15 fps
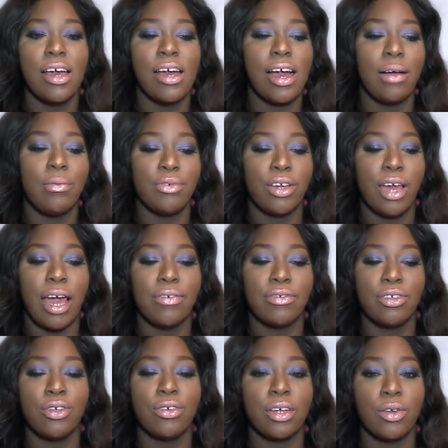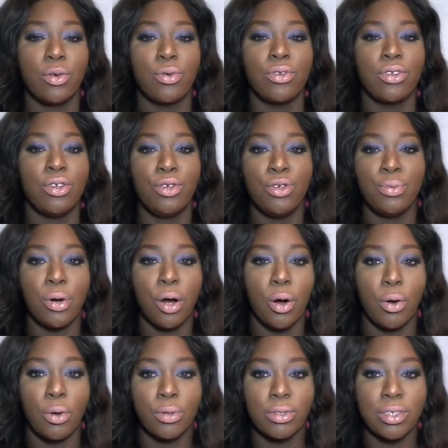You have to look at all the
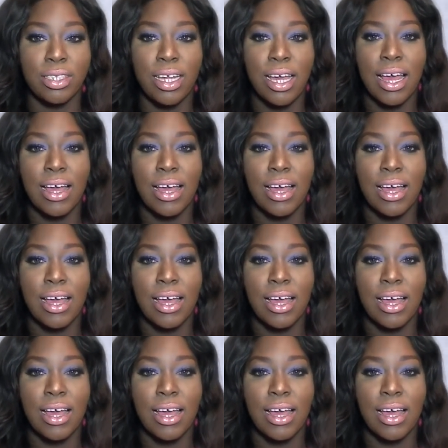loopholes